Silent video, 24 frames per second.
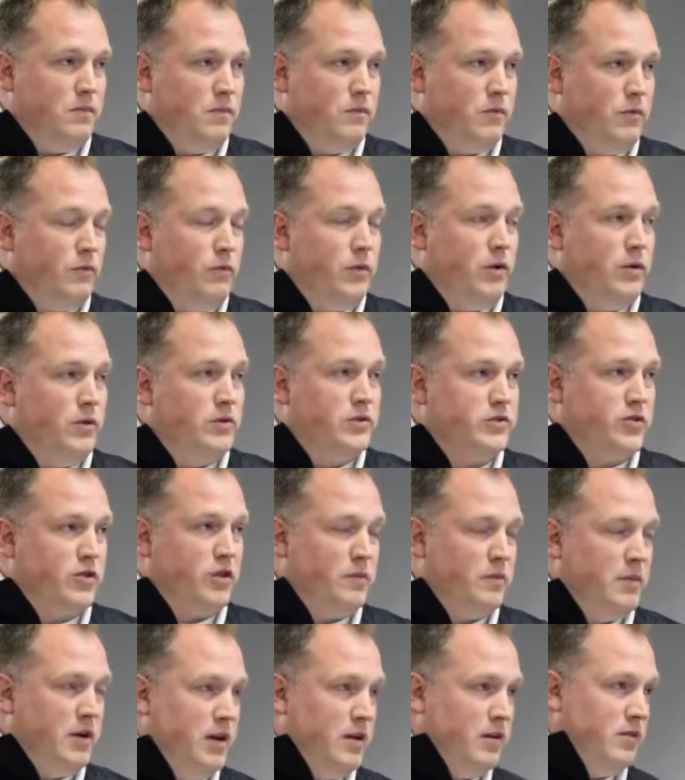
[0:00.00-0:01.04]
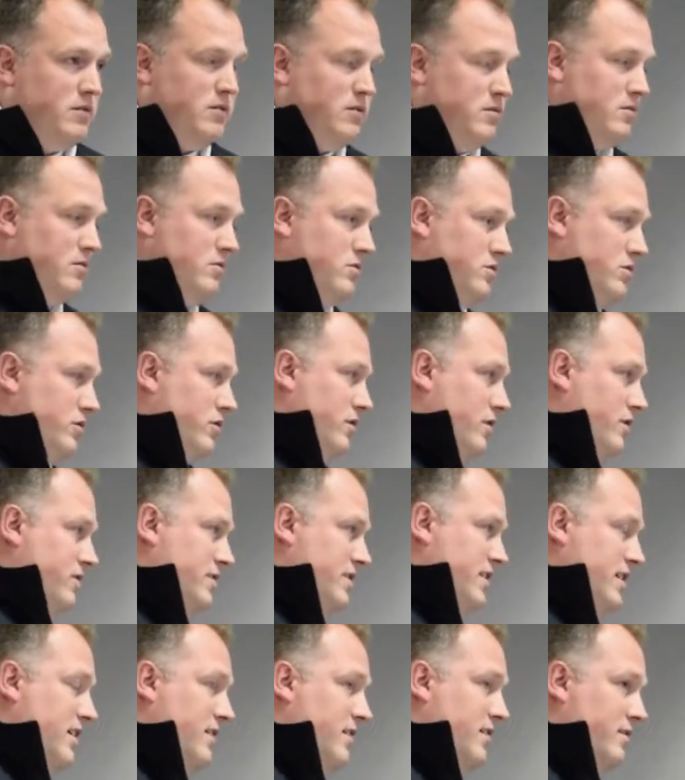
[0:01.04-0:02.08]
We always recommend turn to the
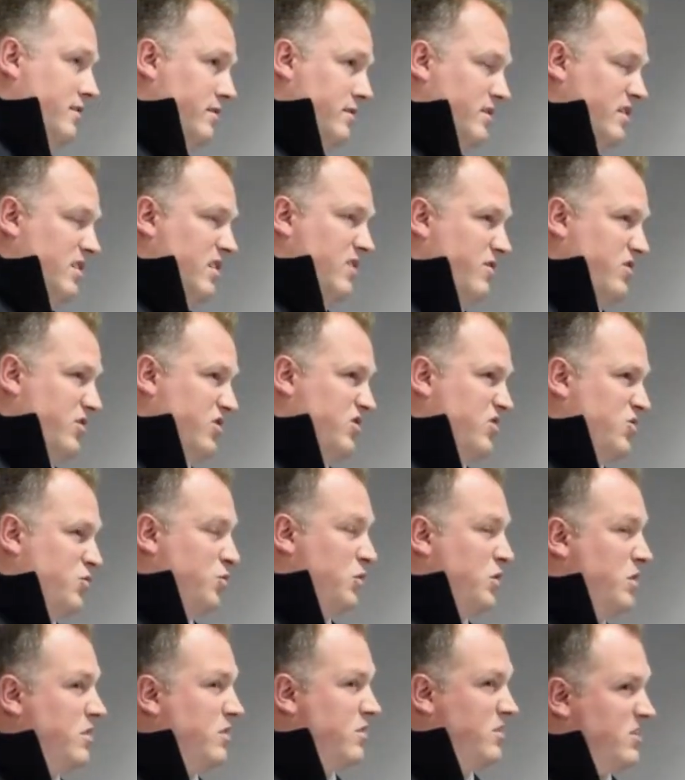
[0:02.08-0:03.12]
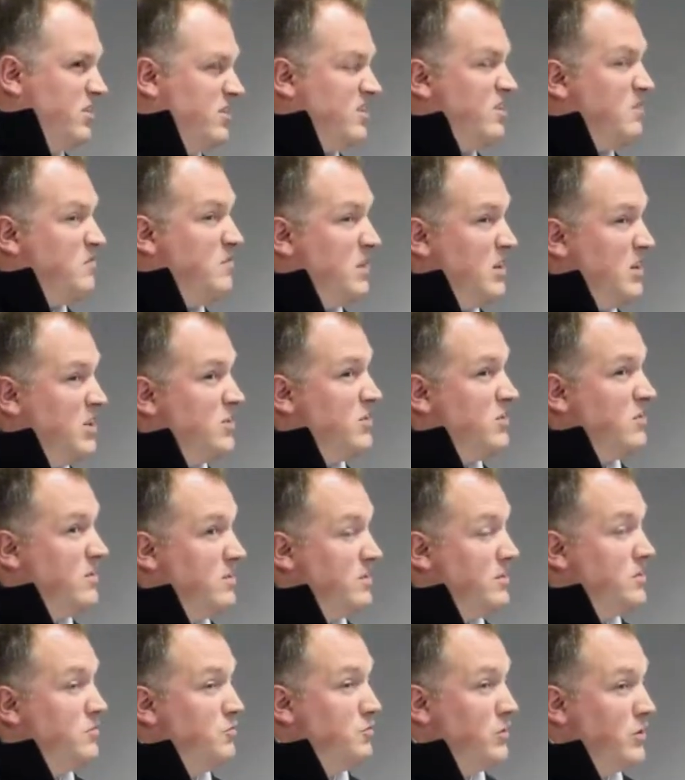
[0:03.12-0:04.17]
side, give it a squirt just to make sure that
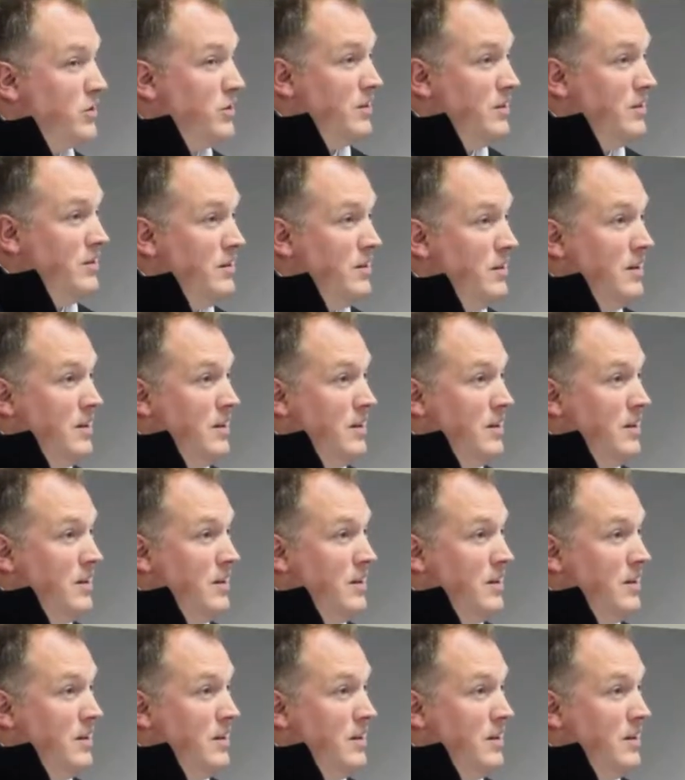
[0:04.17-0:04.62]
it's working.